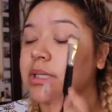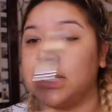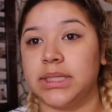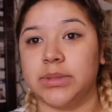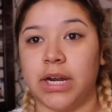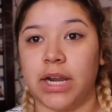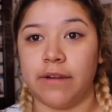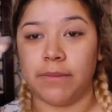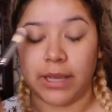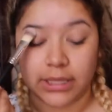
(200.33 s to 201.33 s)
That's where I
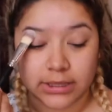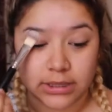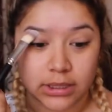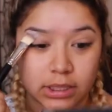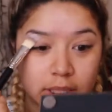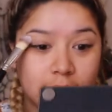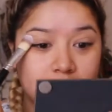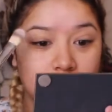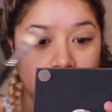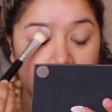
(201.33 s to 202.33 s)
have my concealer,
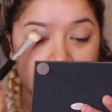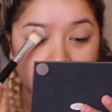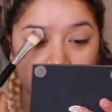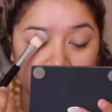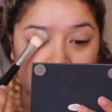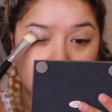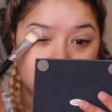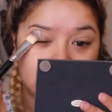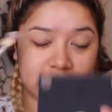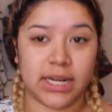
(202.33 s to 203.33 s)
and then this will just
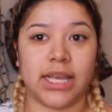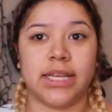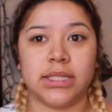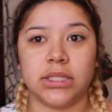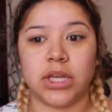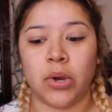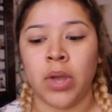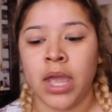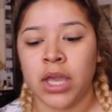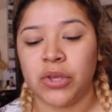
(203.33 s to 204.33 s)
help set it in,
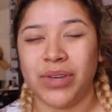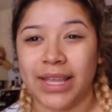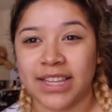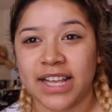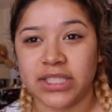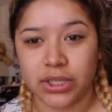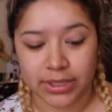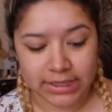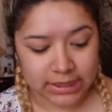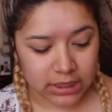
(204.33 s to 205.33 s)
so you'll get less
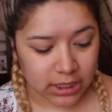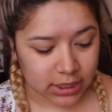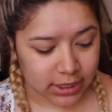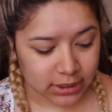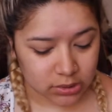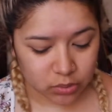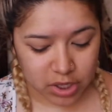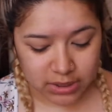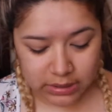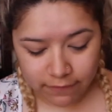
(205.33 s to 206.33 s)
creasing. This
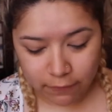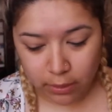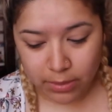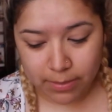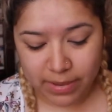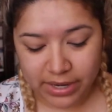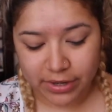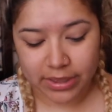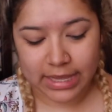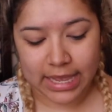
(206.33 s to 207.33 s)
works for me
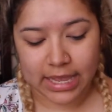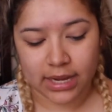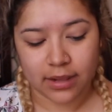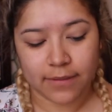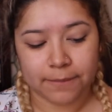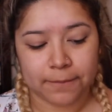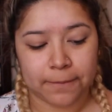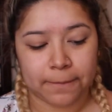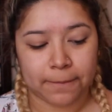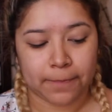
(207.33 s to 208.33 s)
better than,
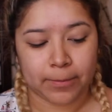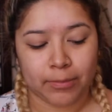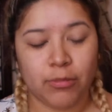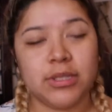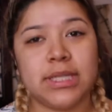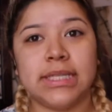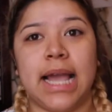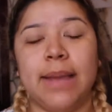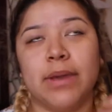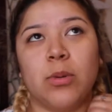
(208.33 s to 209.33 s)
most of the
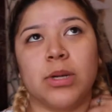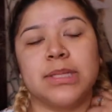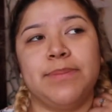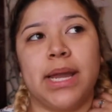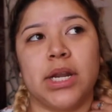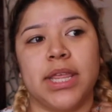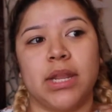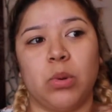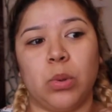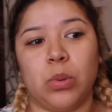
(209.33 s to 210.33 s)
time it works better
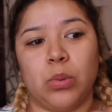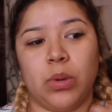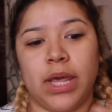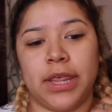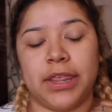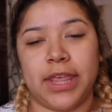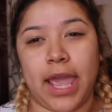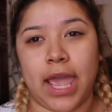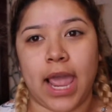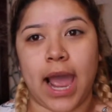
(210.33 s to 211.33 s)
than with
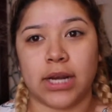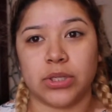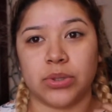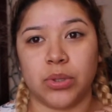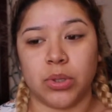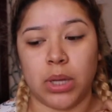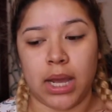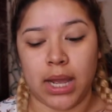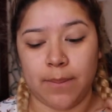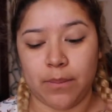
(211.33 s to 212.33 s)
a actual
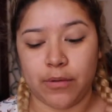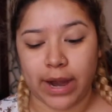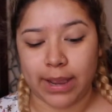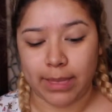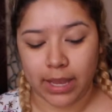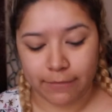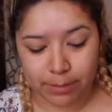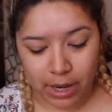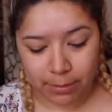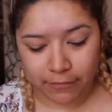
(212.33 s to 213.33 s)

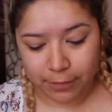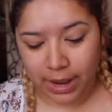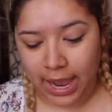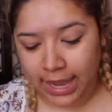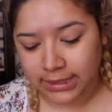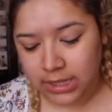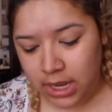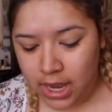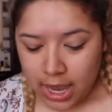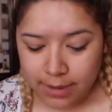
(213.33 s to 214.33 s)
primer for my eyes,
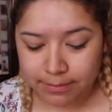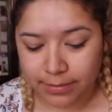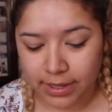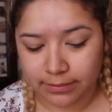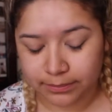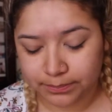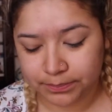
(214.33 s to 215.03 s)
but